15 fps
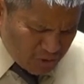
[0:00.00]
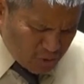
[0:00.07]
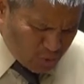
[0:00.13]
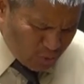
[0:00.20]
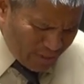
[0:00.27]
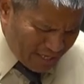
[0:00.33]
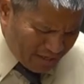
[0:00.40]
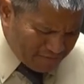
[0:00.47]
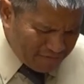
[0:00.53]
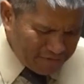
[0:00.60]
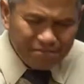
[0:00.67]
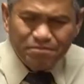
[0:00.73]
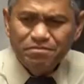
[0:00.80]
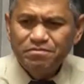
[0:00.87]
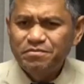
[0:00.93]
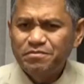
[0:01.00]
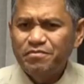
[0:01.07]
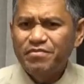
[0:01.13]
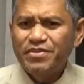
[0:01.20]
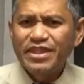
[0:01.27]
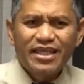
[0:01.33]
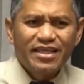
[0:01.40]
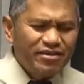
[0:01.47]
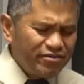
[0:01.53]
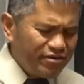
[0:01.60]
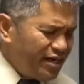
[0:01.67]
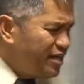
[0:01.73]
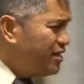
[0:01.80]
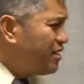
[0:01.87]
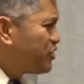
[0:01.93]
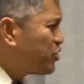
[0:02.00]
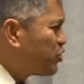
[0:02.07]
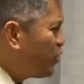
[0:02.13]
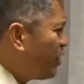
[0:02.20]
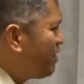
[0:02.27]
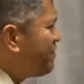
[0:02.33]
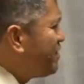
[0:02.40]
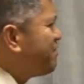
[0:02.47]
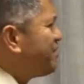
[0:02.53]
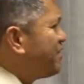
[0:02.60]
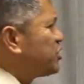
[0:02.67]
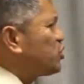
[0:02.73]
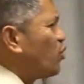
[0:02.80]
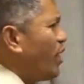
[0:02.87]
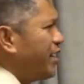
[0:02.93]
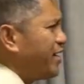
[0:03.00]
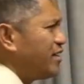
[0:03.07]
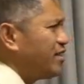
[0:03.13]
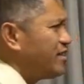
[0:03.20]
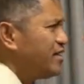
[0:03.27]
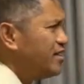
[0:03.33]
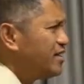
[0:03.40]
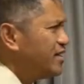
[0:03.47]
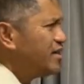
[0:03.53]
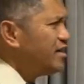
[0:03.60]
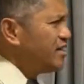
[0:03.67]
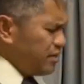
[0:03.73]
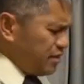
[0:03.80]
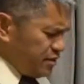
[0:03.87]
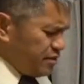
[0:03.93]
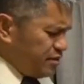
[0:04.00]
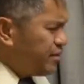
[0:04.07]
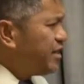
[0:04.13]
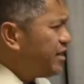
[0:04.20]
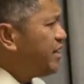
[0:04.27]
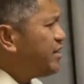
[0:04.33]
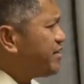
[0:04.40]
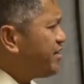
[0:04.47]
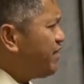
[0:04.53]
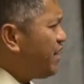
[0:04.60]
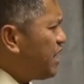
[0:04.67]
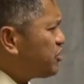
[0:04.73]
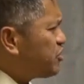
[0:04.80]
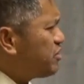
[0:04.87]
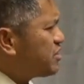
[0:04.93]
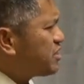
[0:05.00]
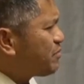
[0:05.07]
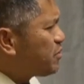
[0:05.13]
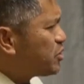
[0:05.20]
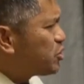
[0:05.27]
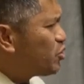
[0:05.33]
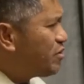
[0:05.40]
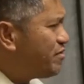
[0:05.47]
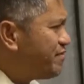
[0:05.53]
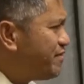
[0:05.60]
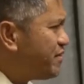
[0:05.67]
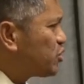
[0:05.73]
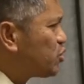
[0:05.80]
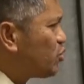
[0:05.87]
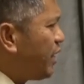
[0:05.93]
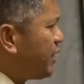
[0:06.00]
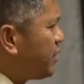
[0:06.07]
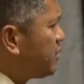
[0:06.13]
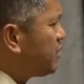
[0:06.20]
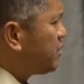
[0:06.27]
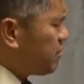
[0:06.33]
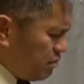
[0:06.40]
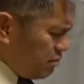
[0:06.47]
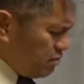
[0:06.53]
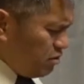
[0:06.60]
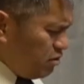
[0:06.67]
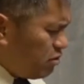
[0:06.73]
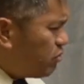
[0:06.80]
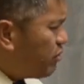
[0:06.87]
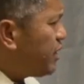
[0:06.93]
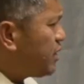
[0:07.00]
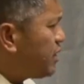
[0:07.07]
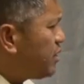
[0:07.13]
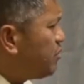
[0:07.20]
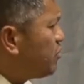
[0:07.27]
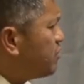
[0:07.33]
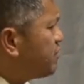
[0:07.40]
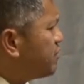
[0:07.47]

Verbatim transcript: 12. All right, 12 in verse 1. Revelation chapter 12 in verse 1. Oh, why it didn't move?